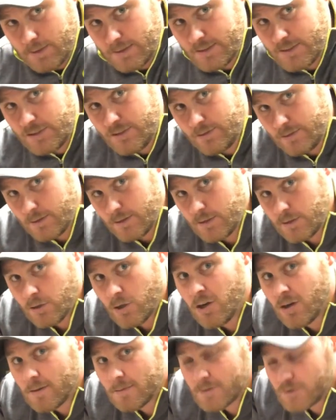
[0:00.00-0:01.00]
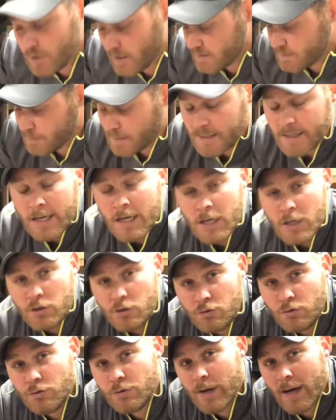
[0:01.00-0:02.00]
but trust me,
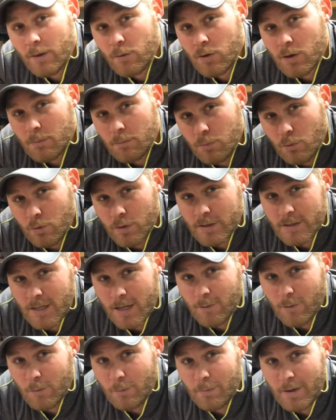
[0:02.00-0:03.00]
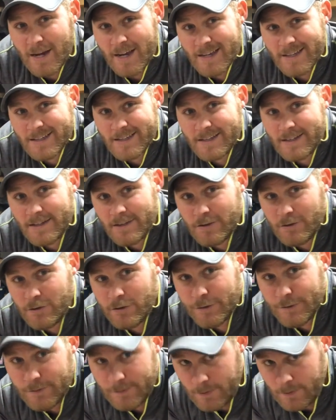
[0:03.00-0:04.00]
you do not want a board coming back and hitting
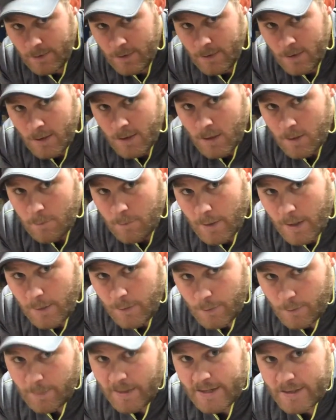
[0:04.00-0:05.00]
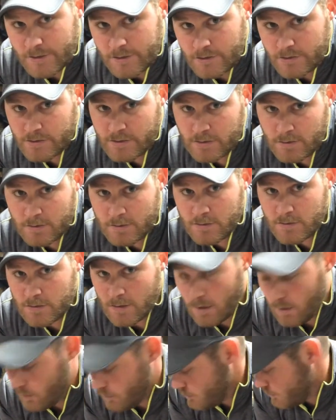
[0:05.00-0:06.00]
your baby makers.
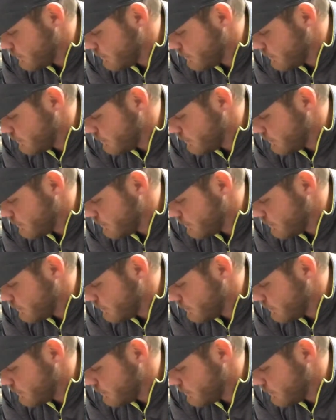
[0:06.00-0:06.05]
So